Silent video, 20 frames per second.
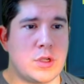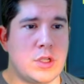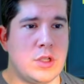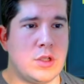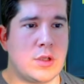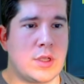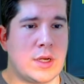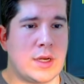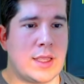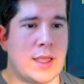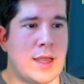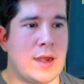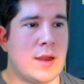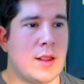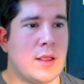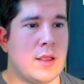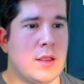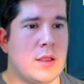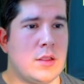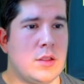You can get
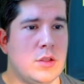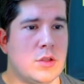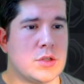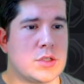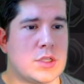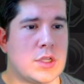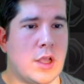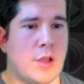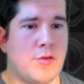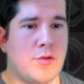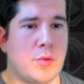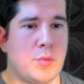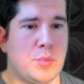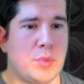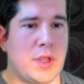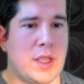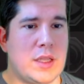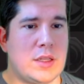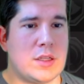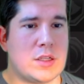yourself
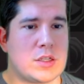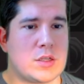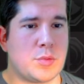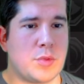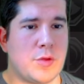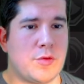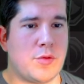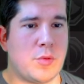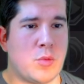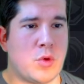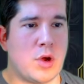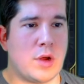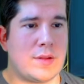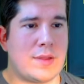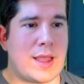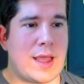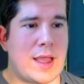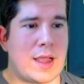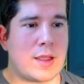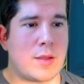Blade Discipline for more
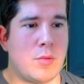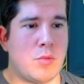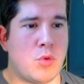attack,